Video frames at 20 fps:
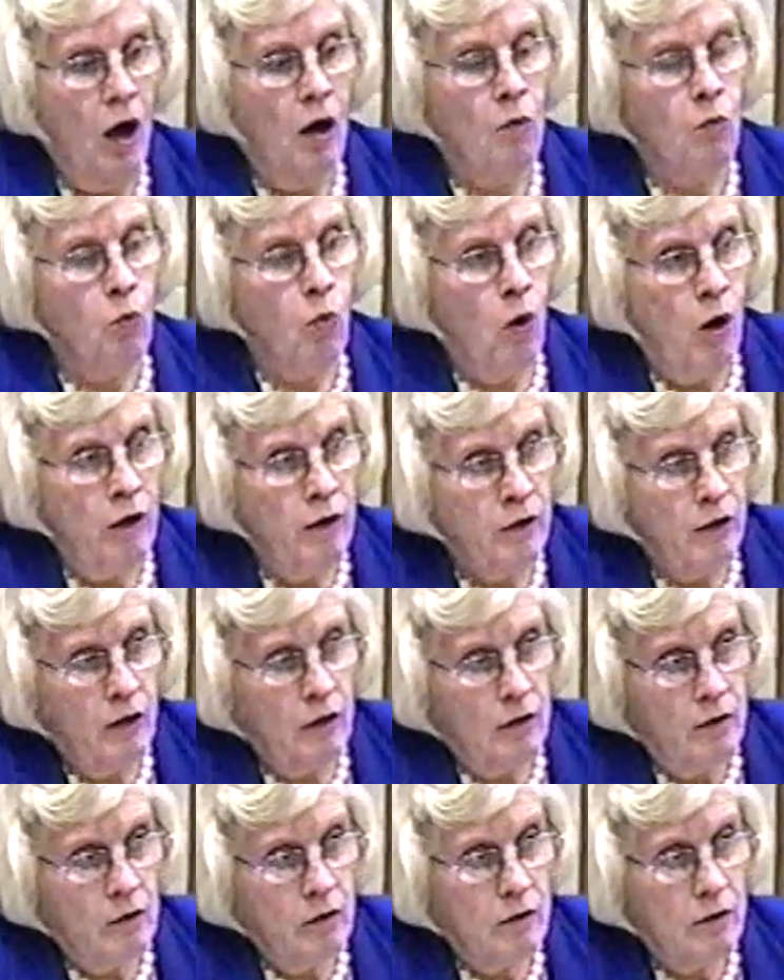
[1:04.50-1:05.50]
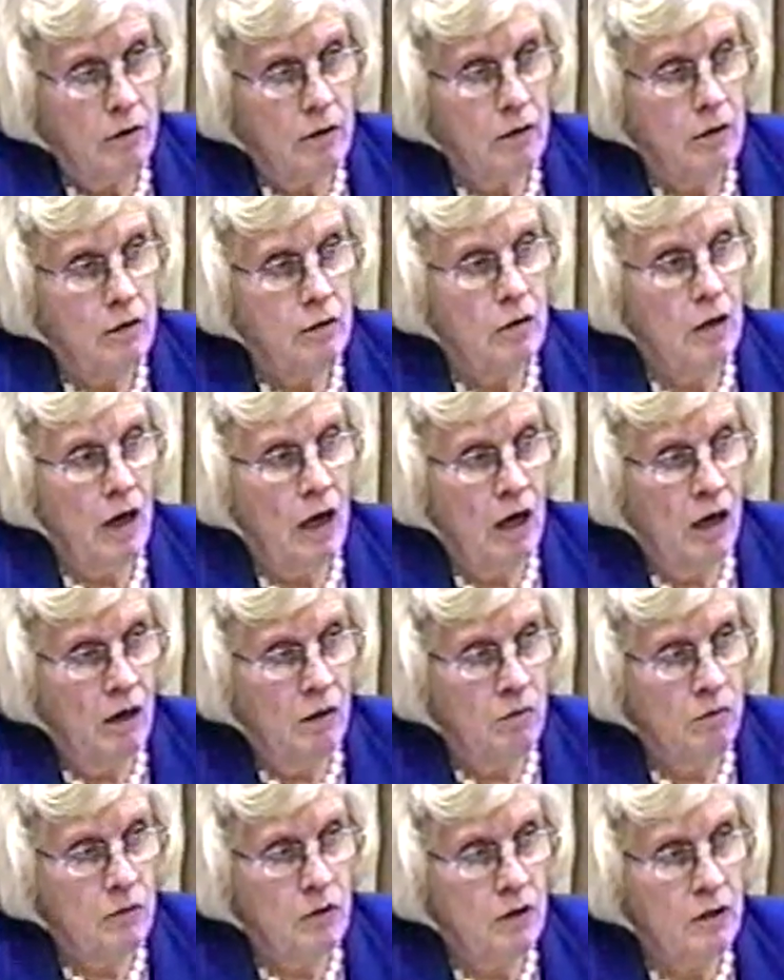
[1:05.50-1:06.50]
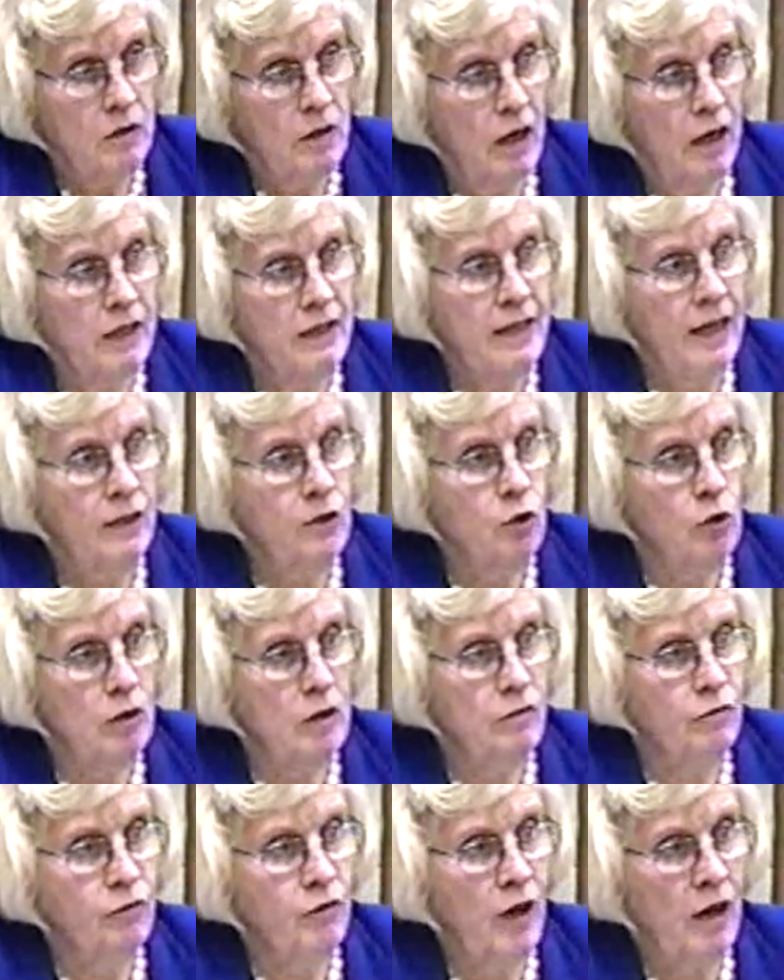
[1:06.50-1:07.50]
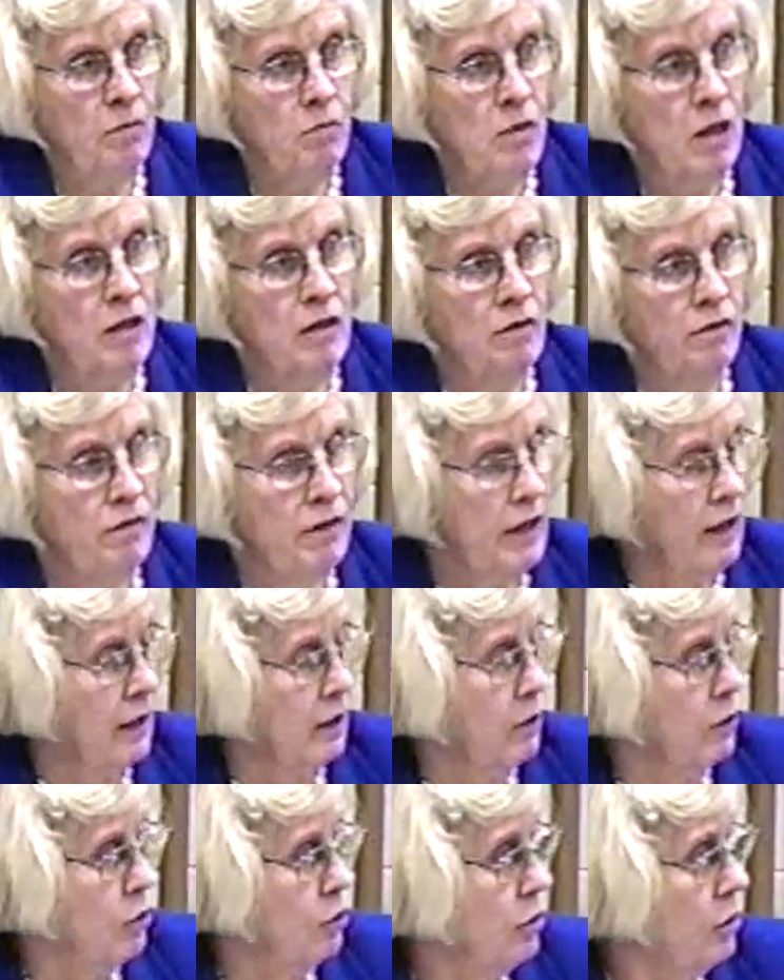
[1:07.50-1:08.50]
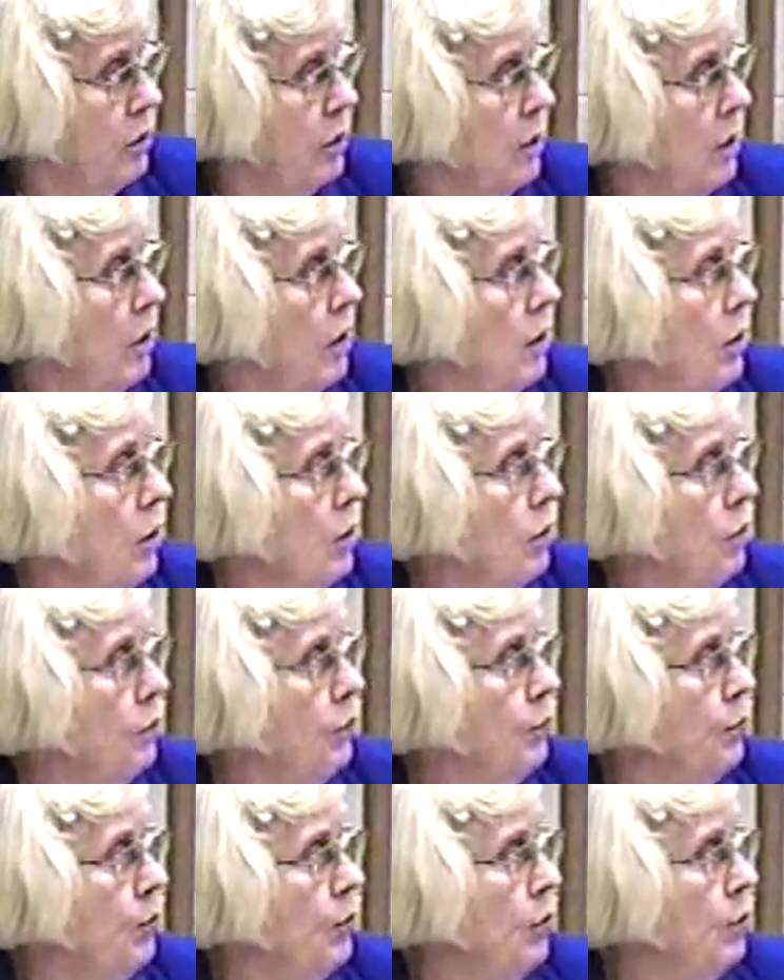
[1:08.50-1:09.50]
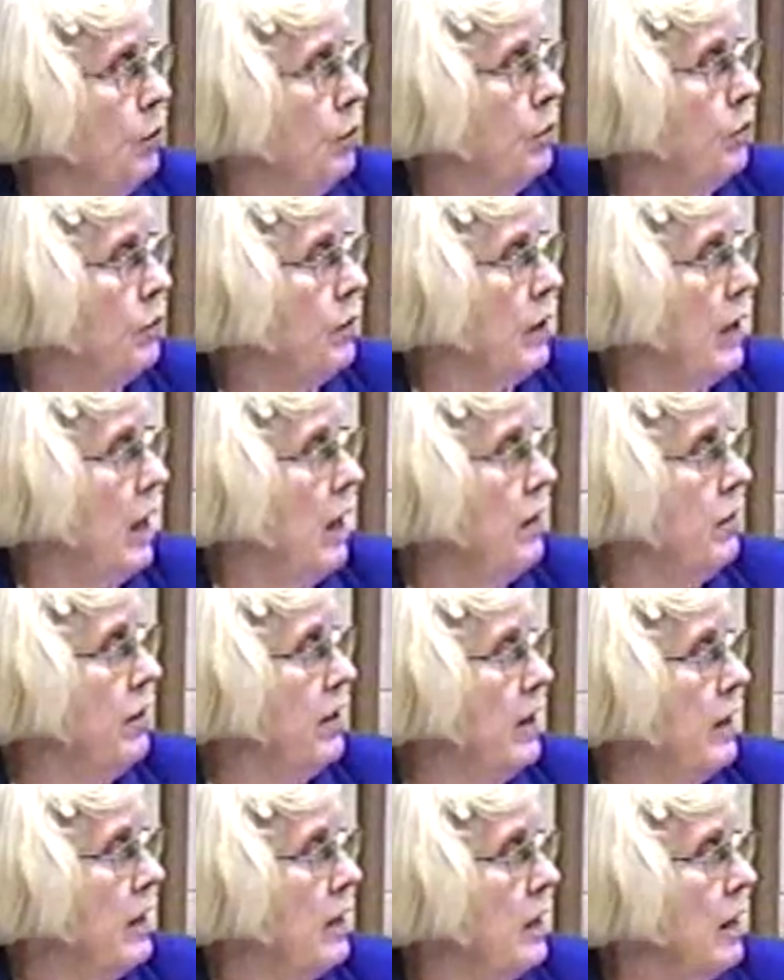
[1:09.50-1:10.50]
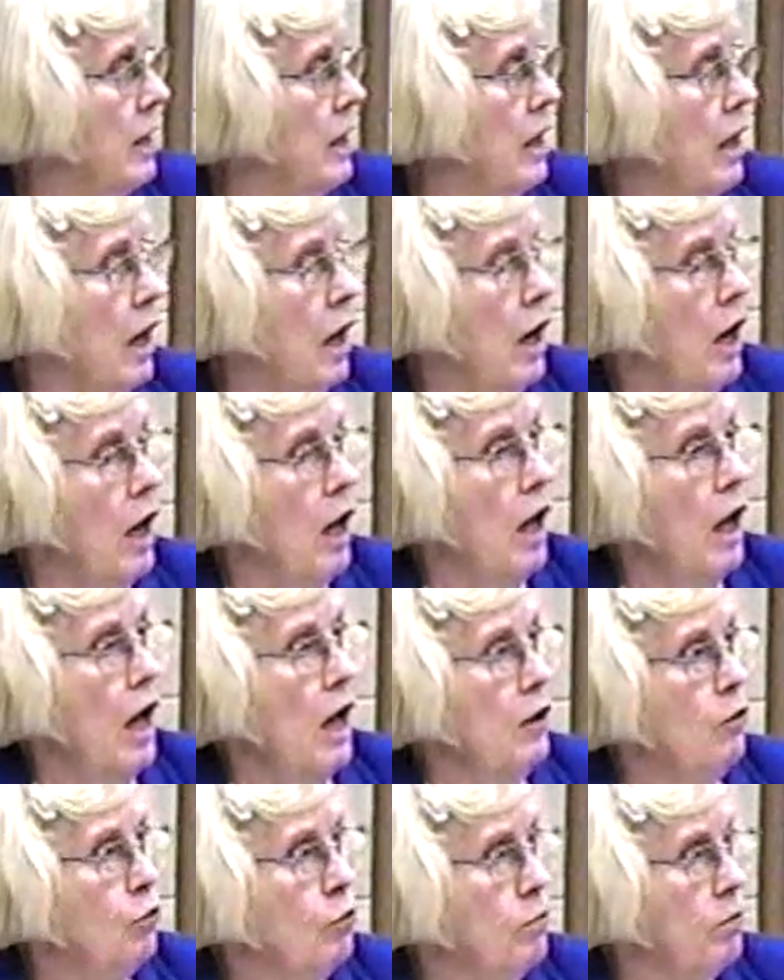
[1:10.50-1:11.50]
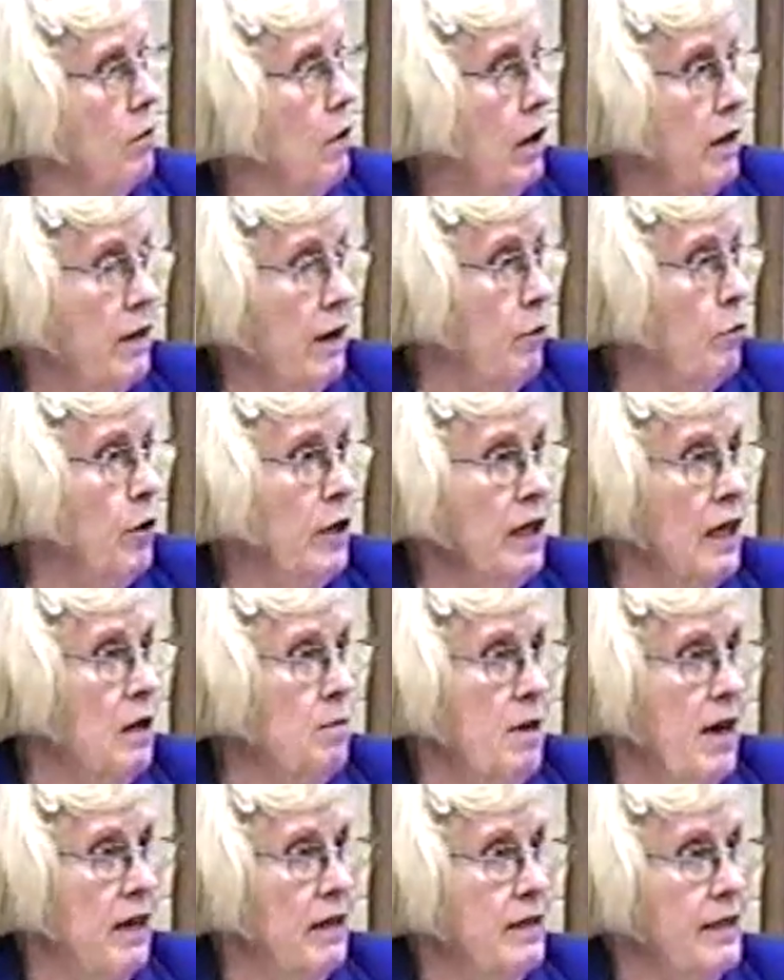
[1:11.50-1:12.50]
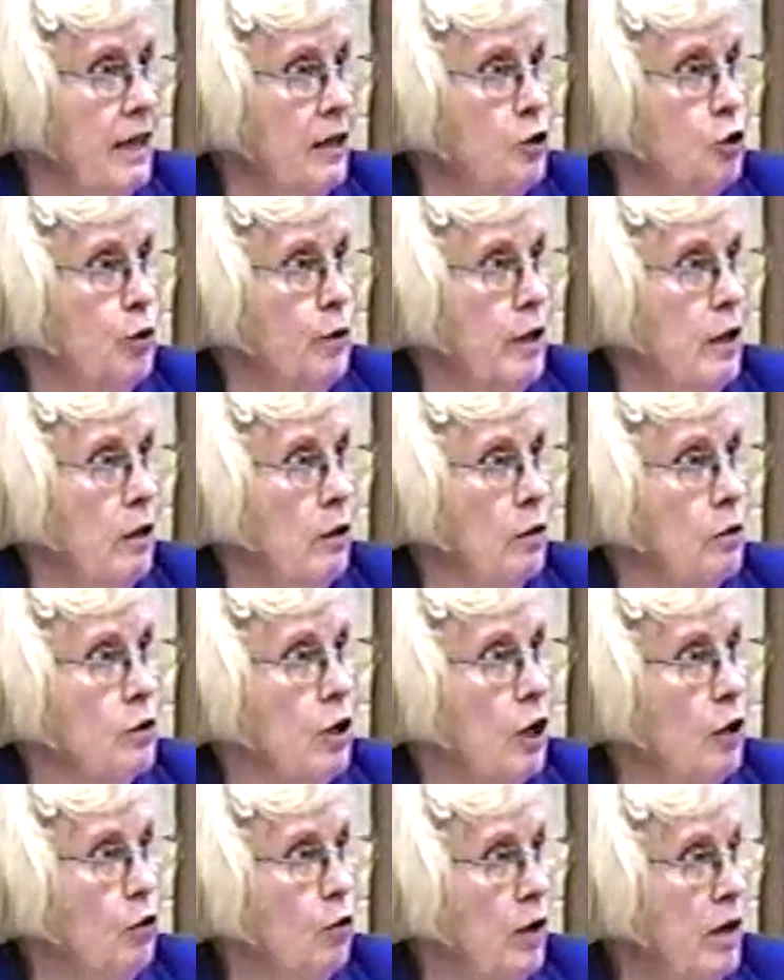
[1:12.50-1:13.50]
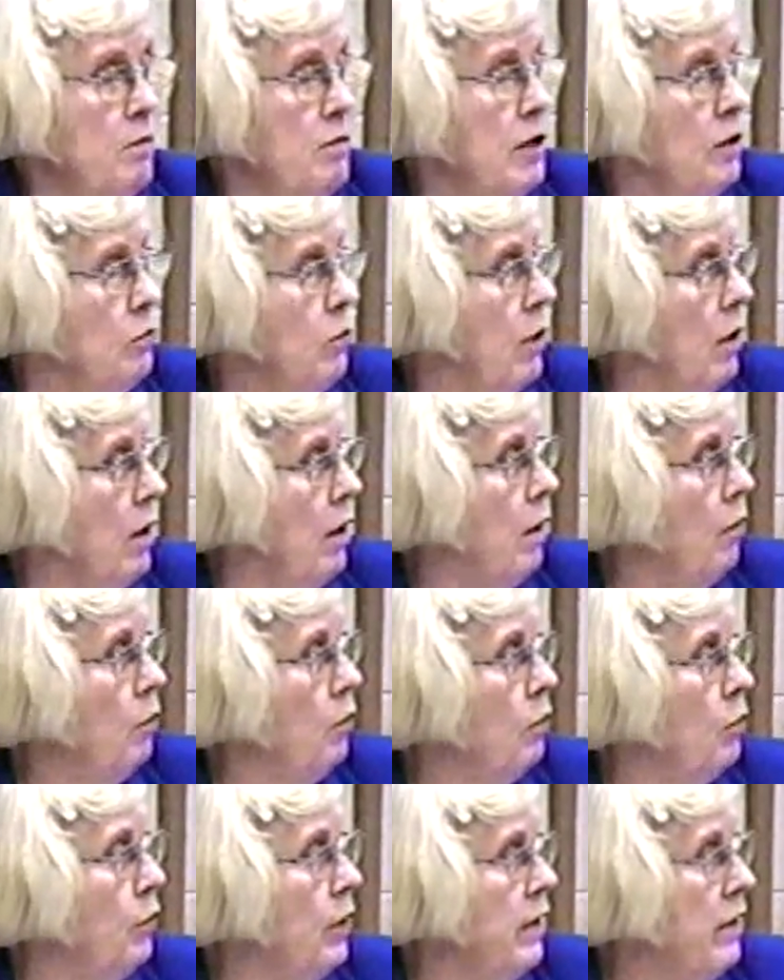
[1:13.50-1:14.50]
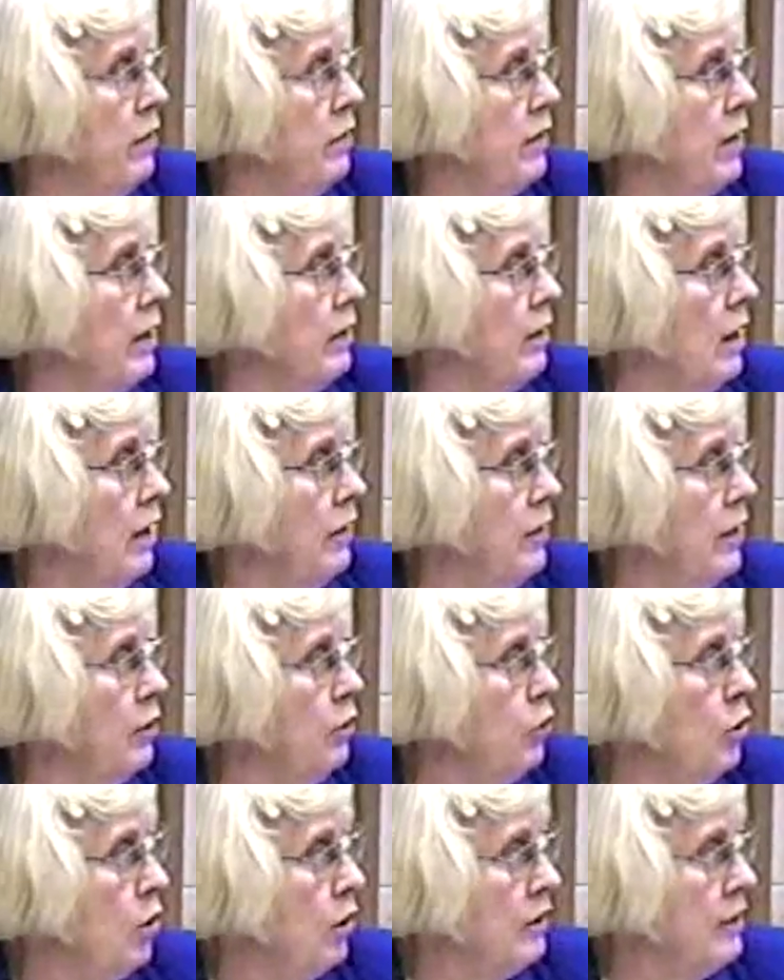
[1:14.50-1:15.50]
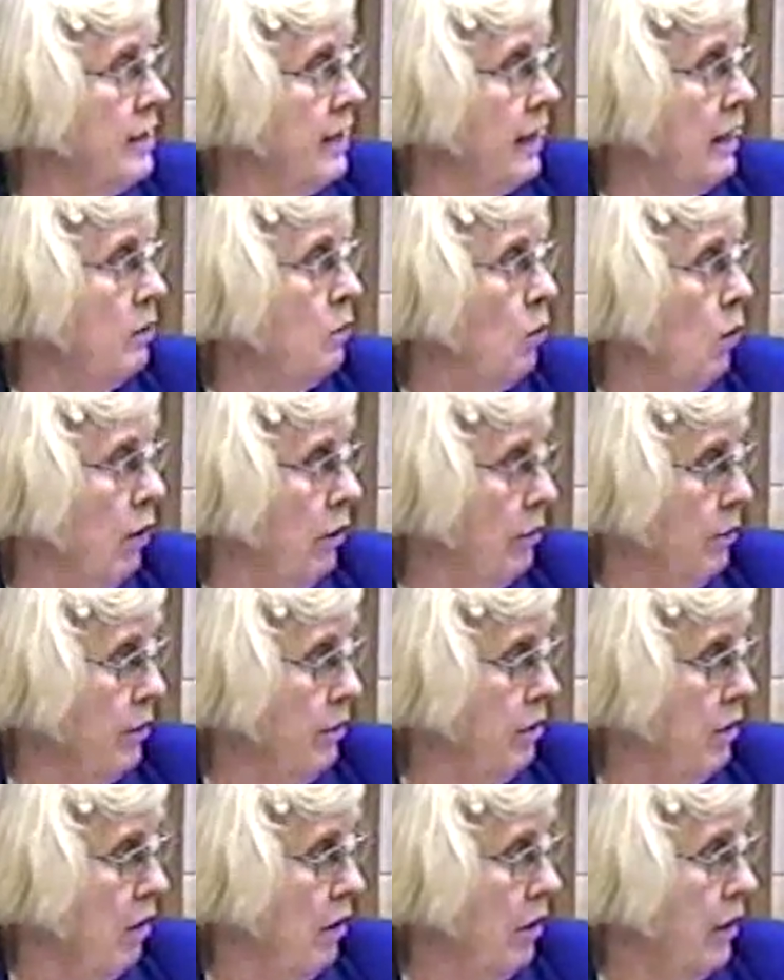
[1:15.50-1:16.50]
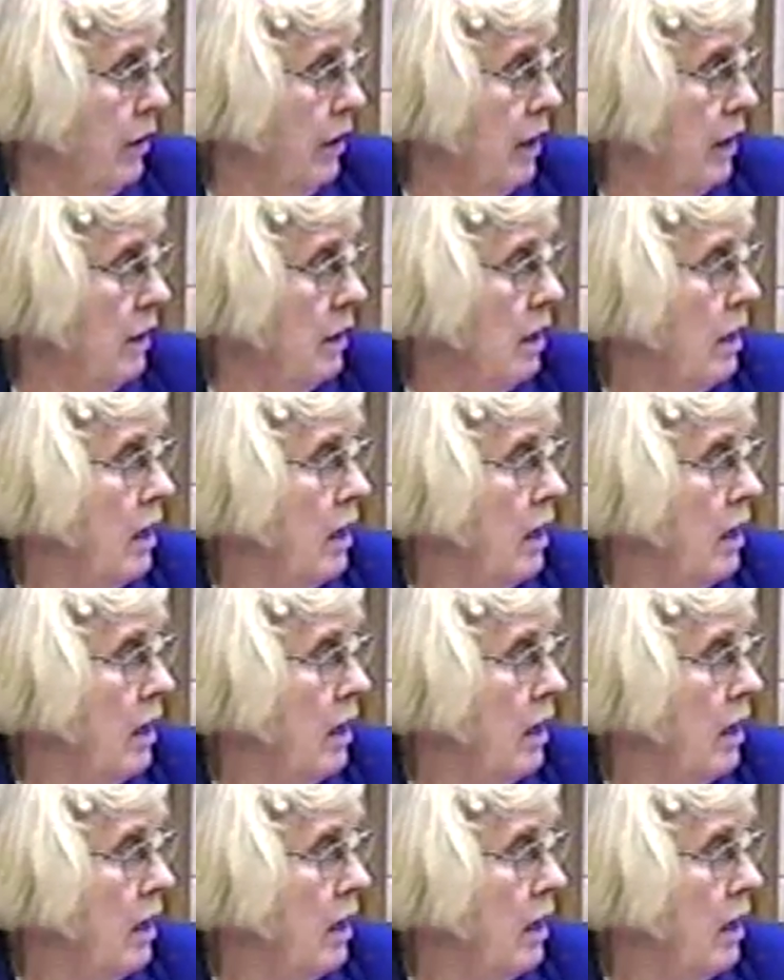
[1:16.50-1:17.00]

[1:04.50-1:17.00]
water comes essentially from the village through they're really about a century-old agreement with the New York City Water Authority,